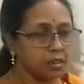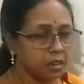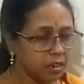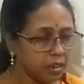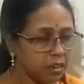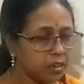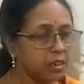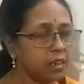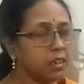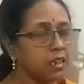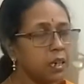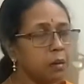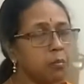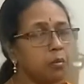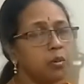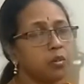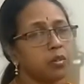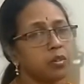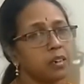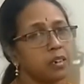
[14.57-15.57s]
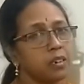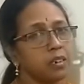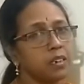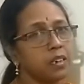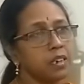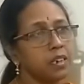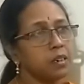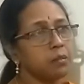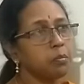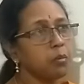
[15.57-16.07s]
in a
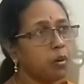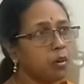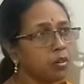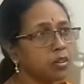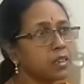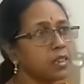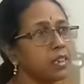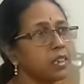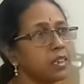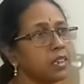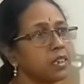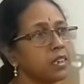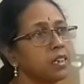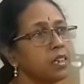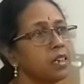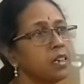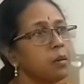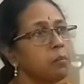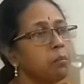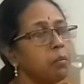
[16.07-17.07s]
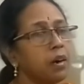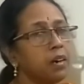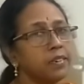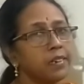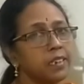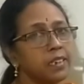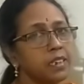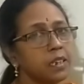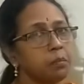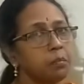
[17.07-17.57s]
democratic process,
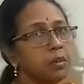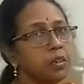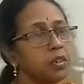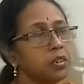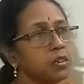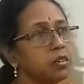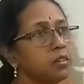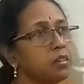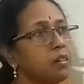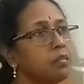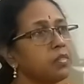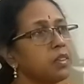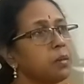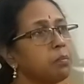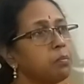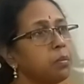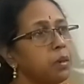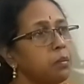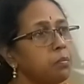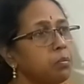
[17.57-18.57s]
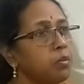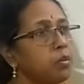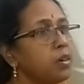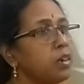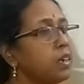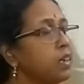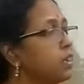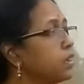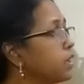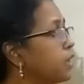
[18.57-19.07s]
participation of the people
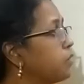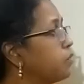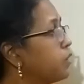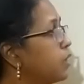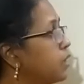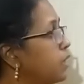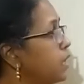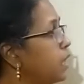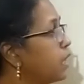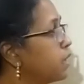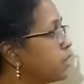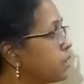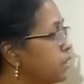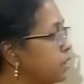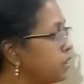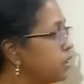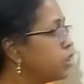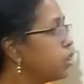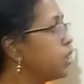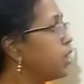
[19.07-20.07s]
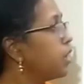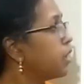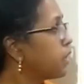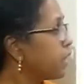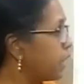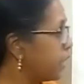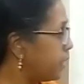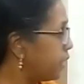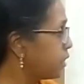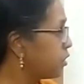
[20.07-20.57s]
is a very essential
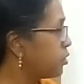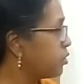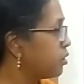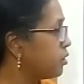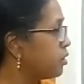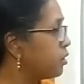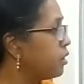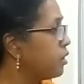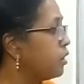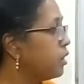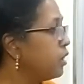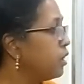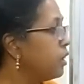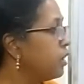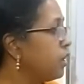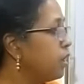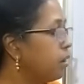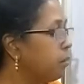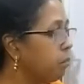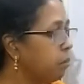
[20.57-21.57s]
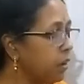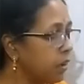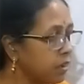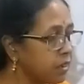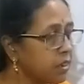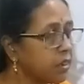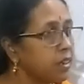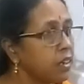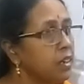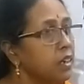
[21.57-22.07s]
character. But
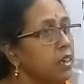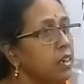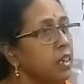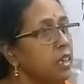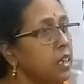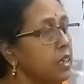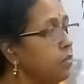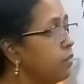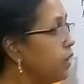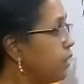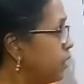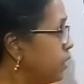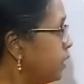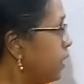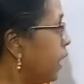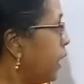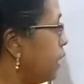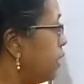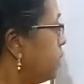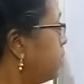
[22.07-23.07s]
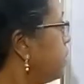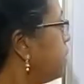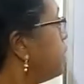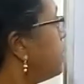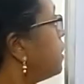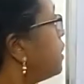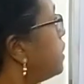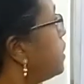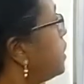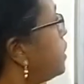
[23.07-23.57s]
even then,
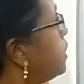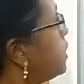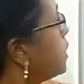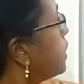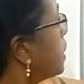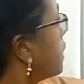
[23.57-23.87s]
it is